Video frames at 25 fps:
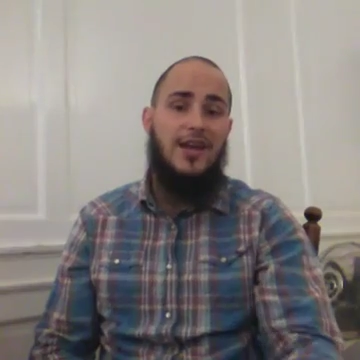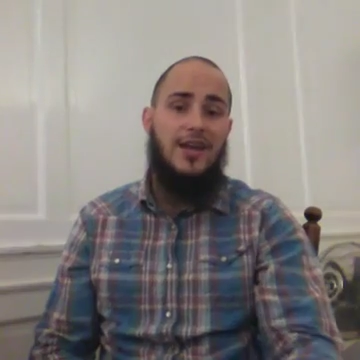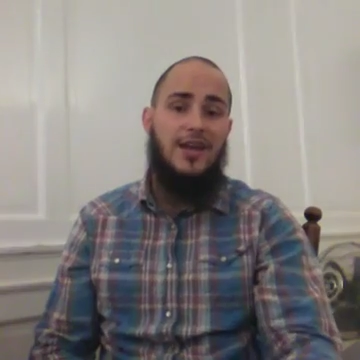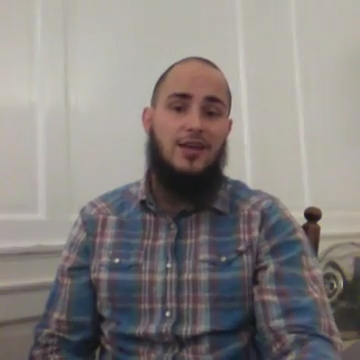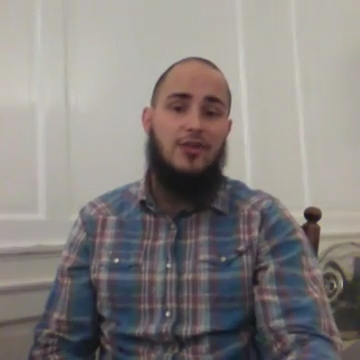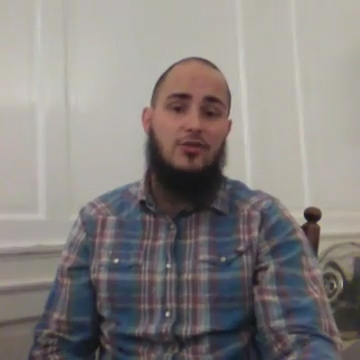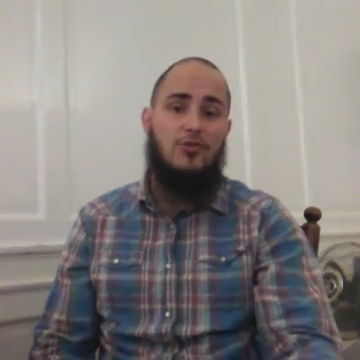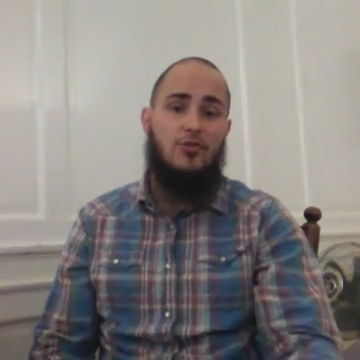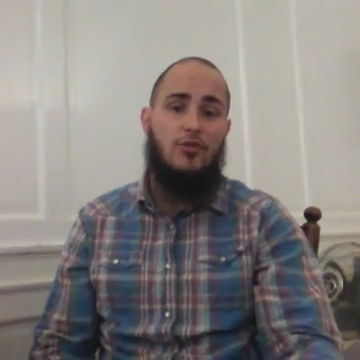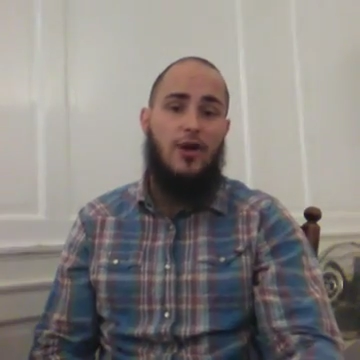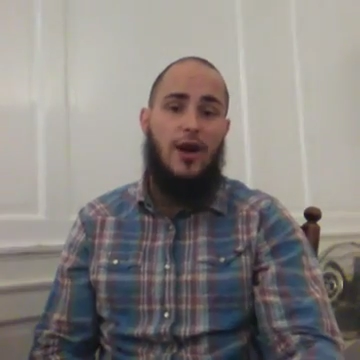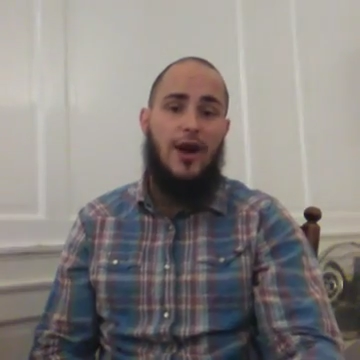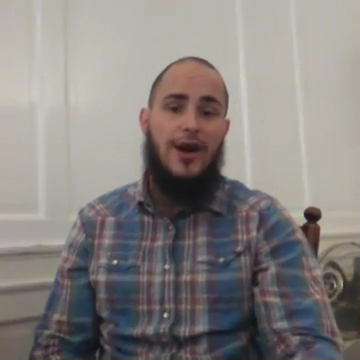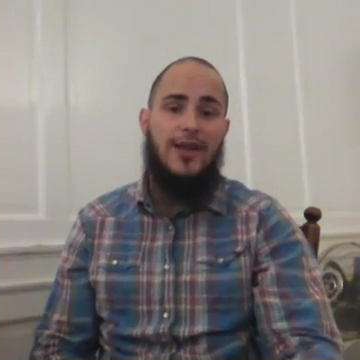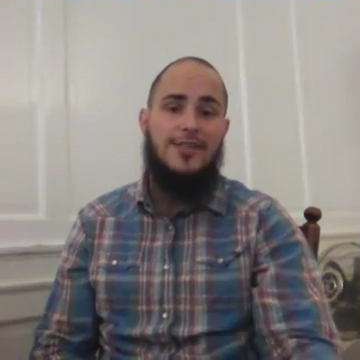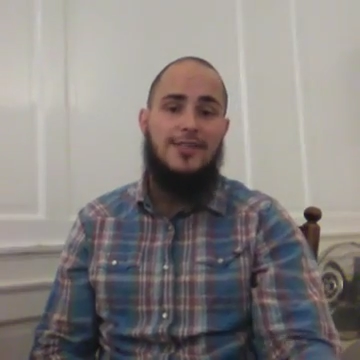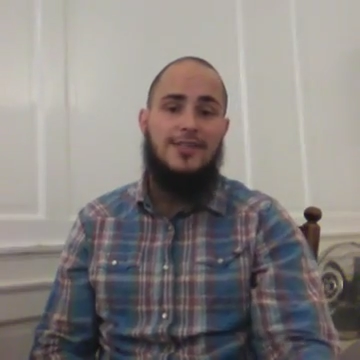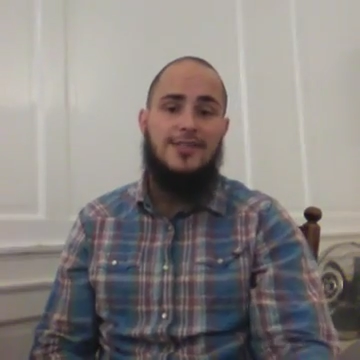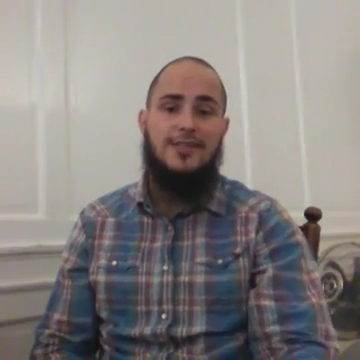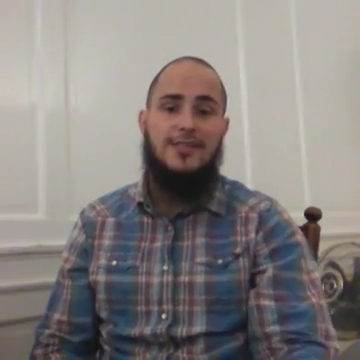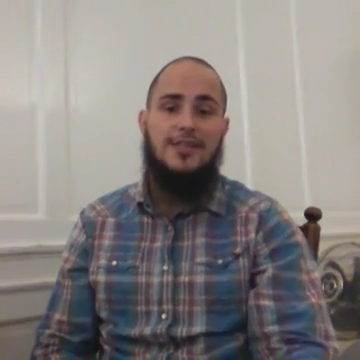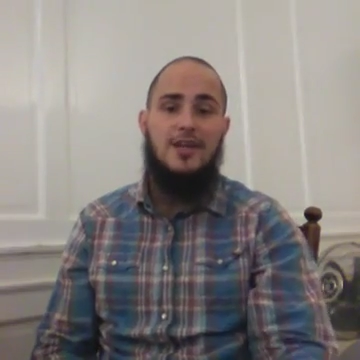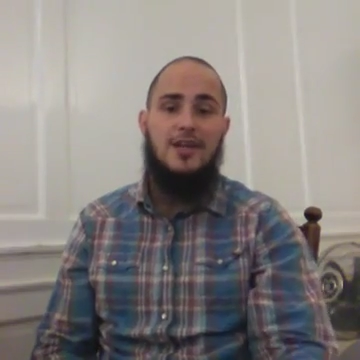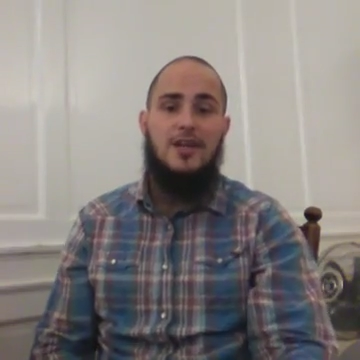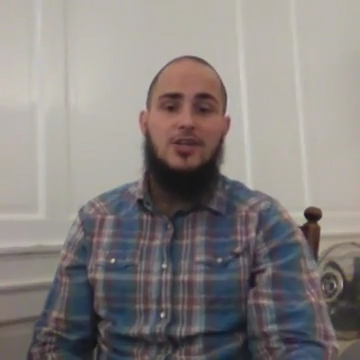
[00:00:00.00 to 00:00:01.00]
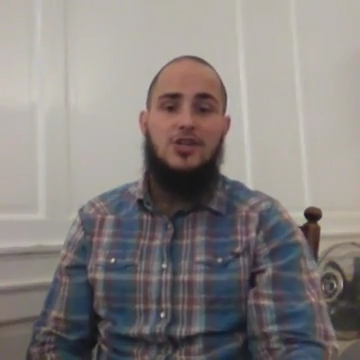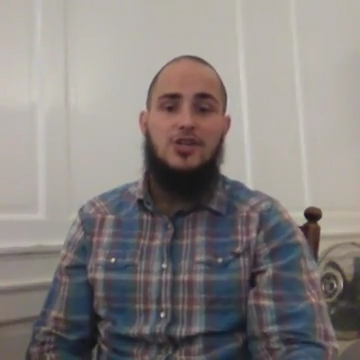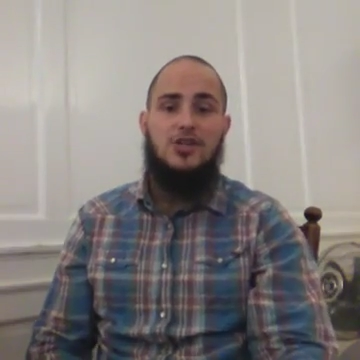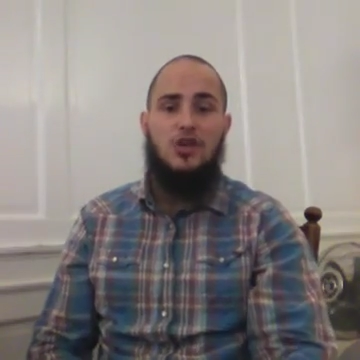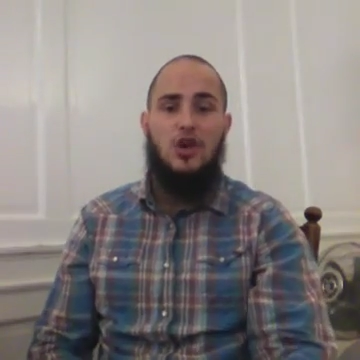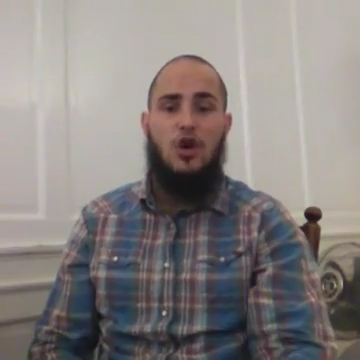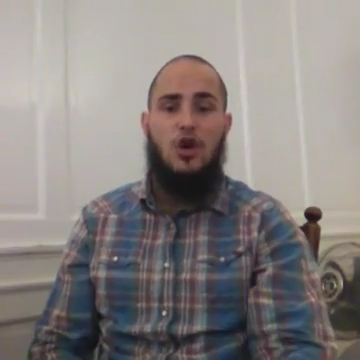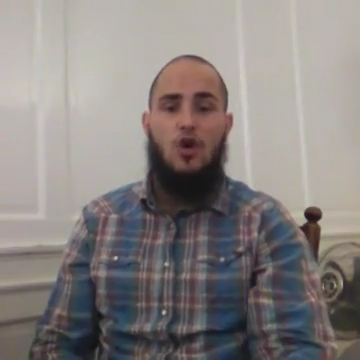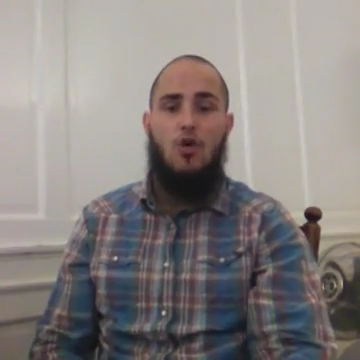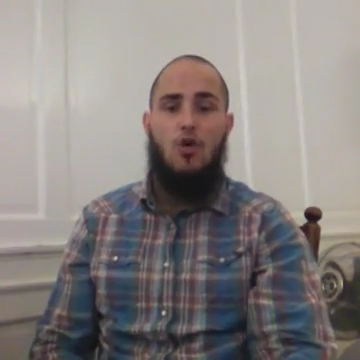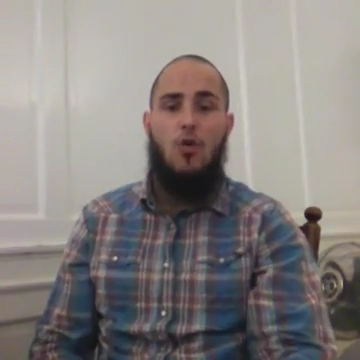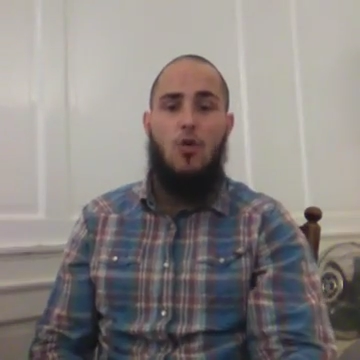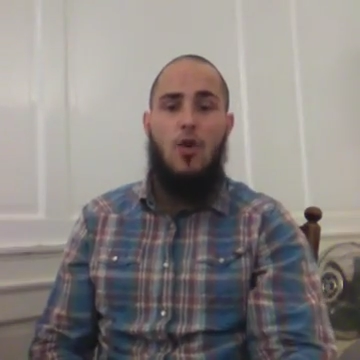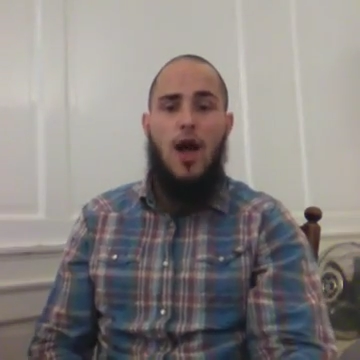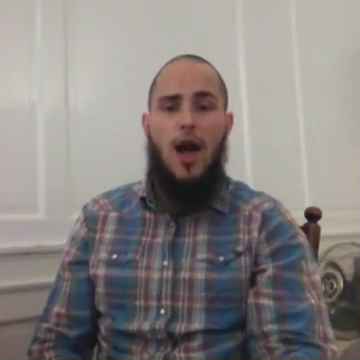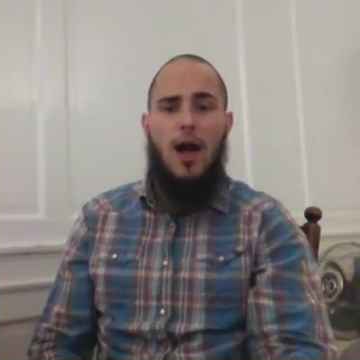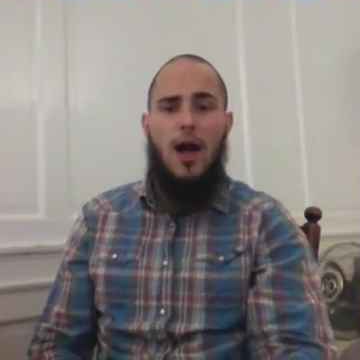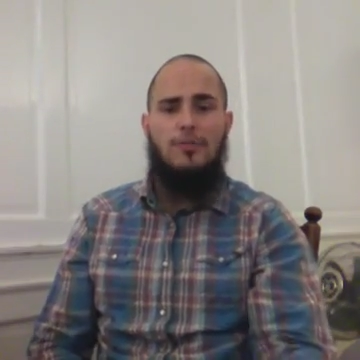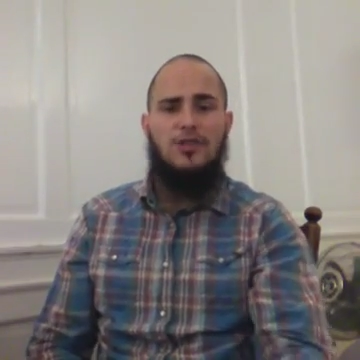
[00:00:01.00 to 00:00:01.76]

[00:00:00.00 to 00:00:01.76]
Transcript: in Christ. So